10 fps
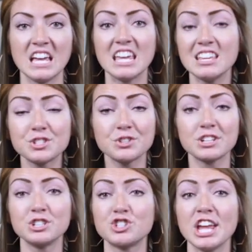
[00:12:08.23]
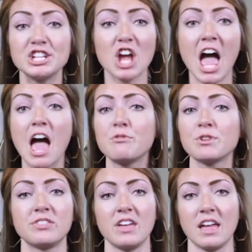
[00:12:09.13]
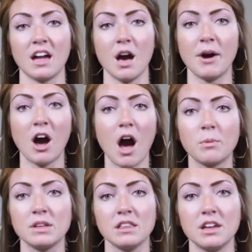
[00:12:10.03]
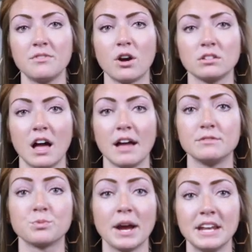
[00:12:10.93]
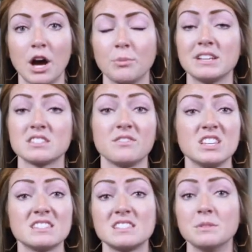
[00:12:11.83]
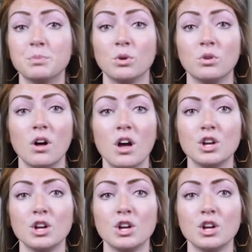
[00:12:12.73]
Easter can change everything about how we live our lives right now because of this simple